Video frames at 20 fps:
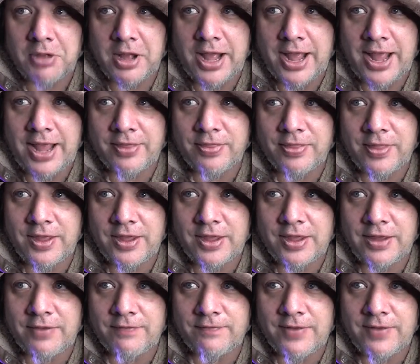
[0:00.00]
I
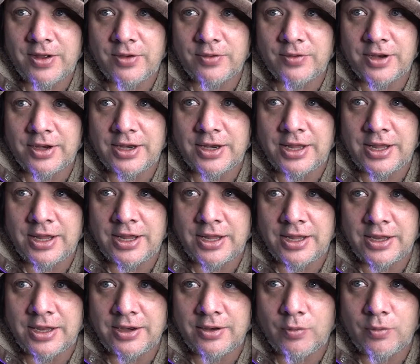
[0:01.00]
think I found it
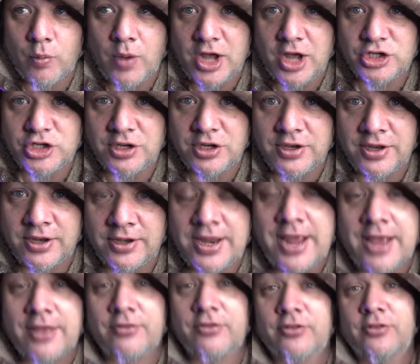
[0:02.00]
in Washington.
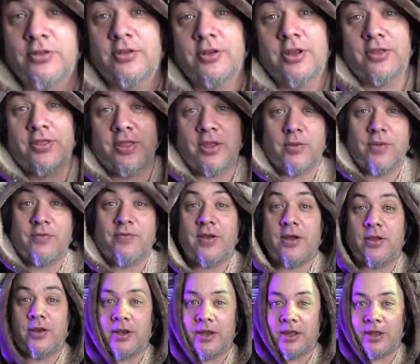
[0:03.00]
Yes, I think we
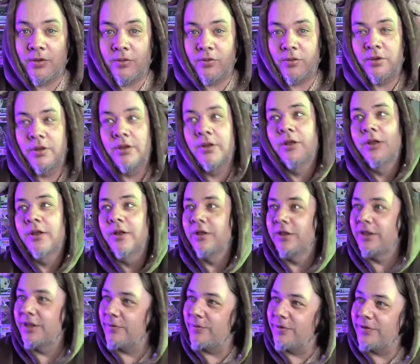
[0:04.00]
found it in...
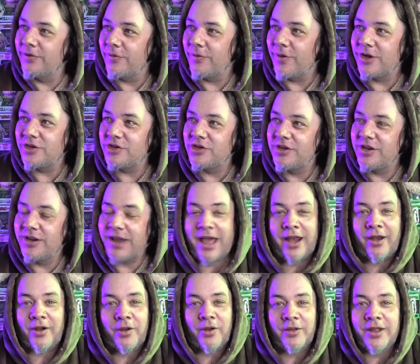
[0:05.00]
Was it Washington? I
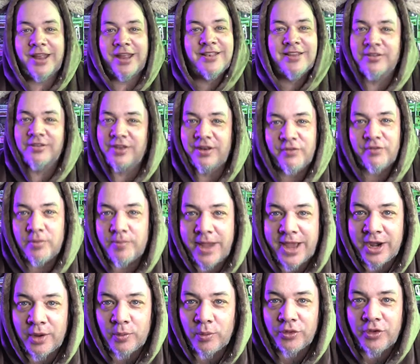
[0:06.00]
don't know. It doesn't even
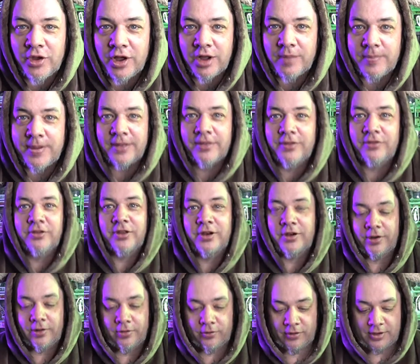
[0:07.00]
matter. We'll talk about this at
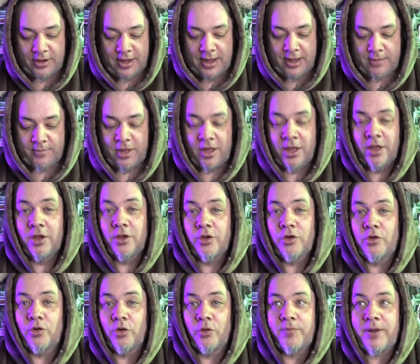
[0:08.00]
another time.
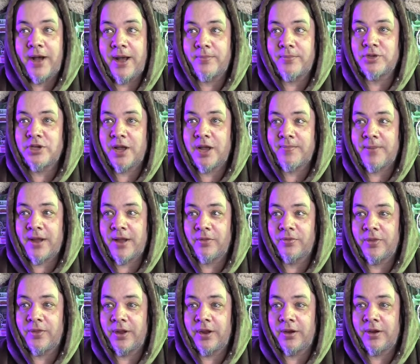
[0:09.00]
Cool pop shop
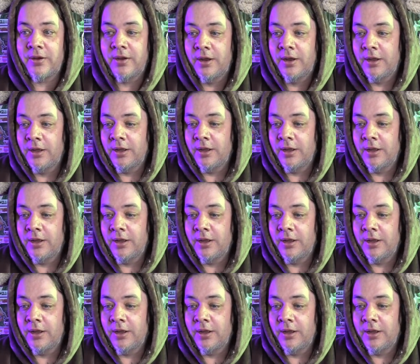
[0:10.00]
out there.